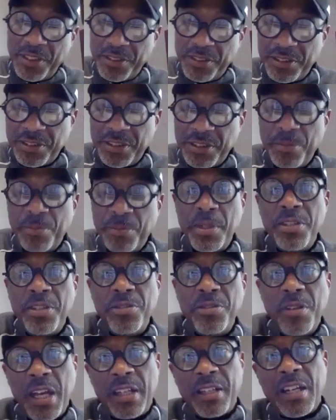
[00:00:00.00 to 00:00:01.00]
This is something me
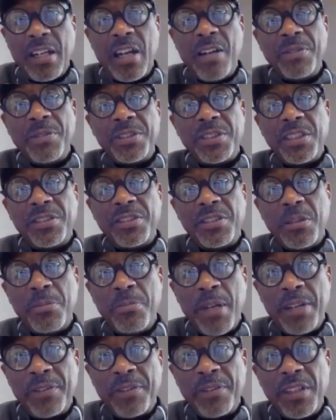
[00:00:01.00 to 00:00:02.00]
and you had a conversation
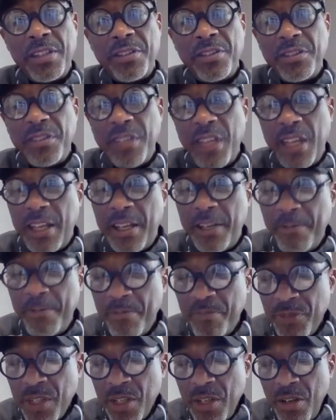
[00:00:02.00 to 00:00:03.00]
about the other day.
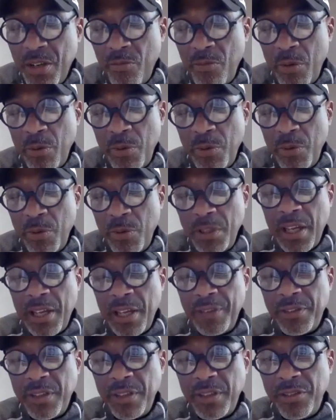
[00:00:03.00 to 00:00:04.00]
When we look
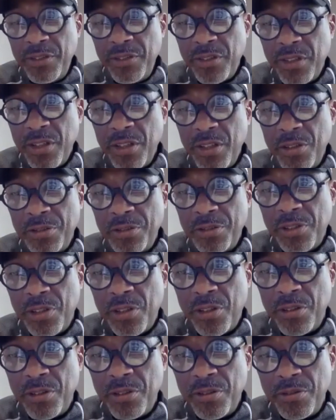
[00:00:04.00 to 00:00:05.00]
at the skills
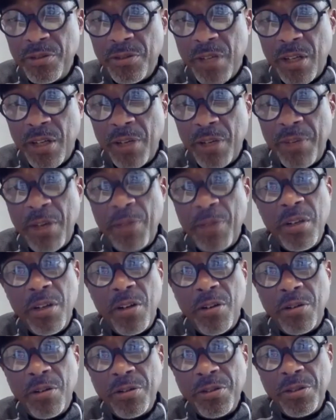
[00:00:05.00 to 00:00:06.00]
learned that we
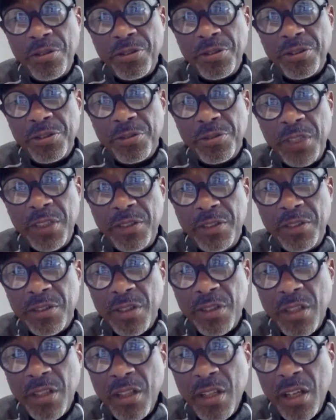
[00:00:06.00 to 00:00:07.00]
honed on the
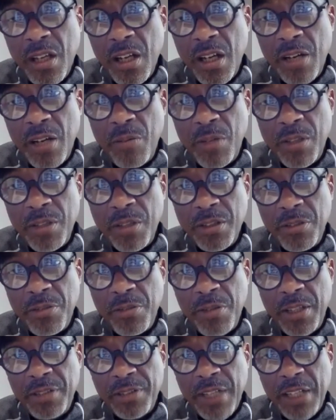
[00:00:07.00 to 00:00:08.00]
streets, one of the
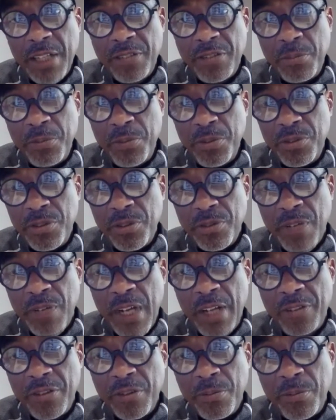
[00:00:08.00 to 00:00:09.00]
greatest attributes of an
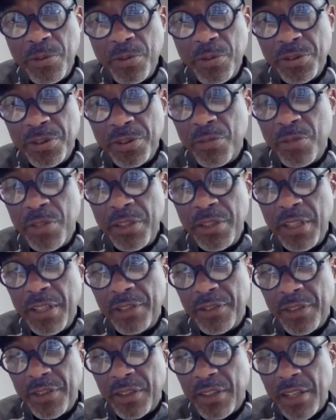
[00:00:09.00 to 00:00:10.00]
entrepreneur is someone that
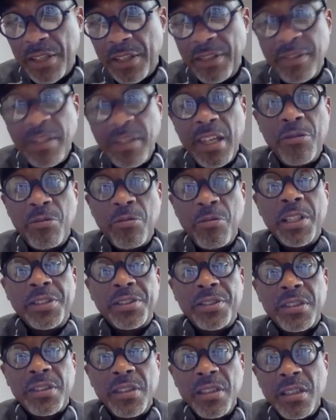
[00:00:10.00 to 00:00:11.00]
can take risks.